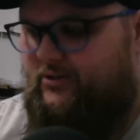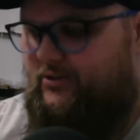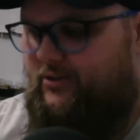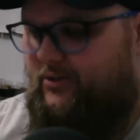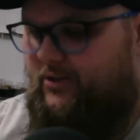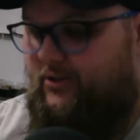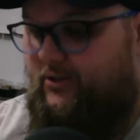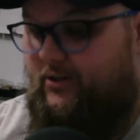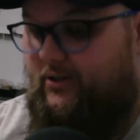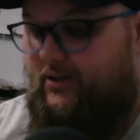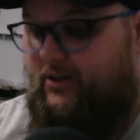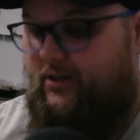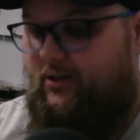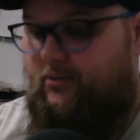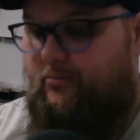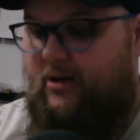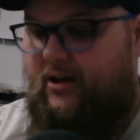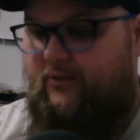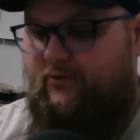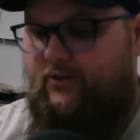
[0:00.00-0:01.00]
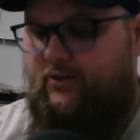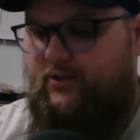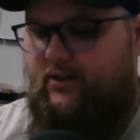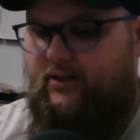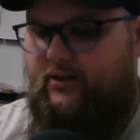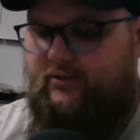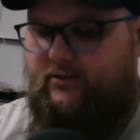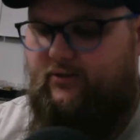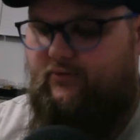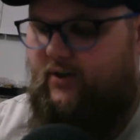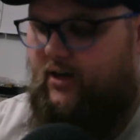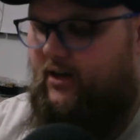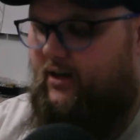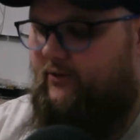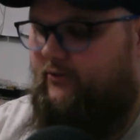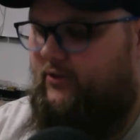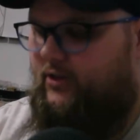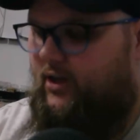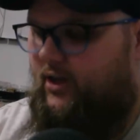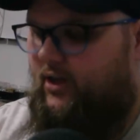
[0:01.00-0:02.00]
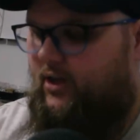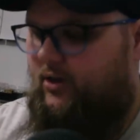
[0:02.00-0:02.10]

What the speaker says: So the only thing on my field that survived